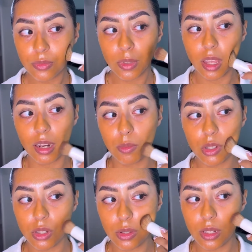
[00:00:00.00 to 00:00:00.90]
And I'm
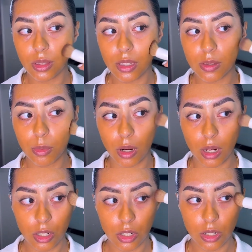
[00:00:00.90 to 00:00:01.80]
just using this
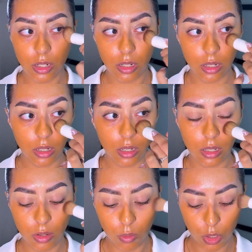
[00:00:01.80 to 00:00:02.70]
brush,
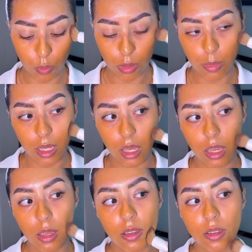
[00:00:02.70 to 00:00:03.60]
which would
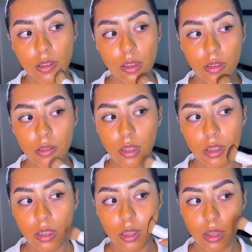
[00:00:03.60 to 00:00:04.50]
be
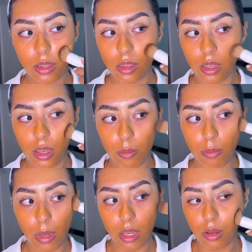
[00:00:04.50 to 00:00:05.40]
in the
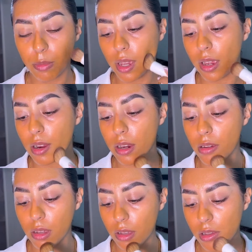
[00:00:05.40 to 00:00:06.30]
Makeup by
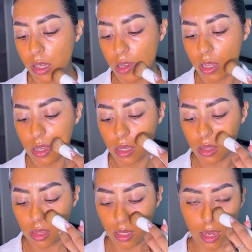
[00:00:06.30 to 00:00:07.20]
Ariel,
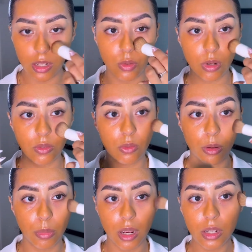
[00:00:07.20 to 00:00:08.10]
the A24
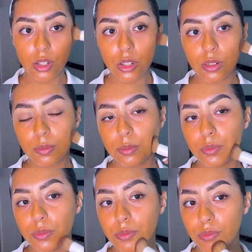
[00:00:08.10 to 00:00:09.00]
brush.
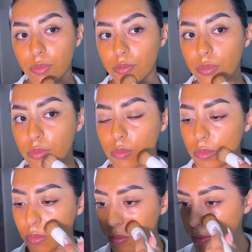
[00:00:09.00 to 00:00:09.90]
I made a
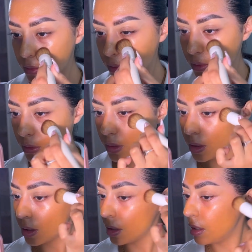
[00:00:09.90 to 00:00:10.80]
bold statement
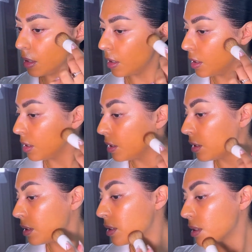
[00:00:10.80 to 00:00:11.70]
when I said that
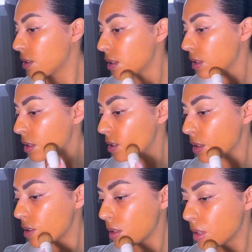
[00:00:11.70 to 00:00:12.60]
this brush
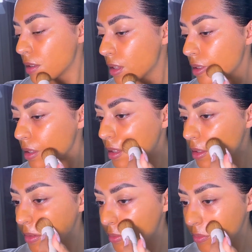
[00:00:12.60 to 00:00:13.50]
set would
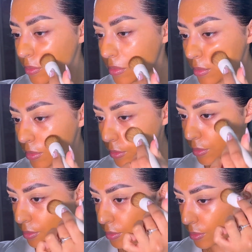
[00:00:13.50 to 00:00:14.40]
be
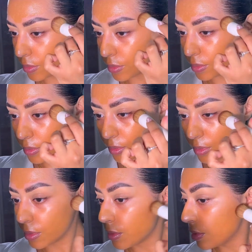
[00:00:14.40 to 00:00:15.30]
superior to the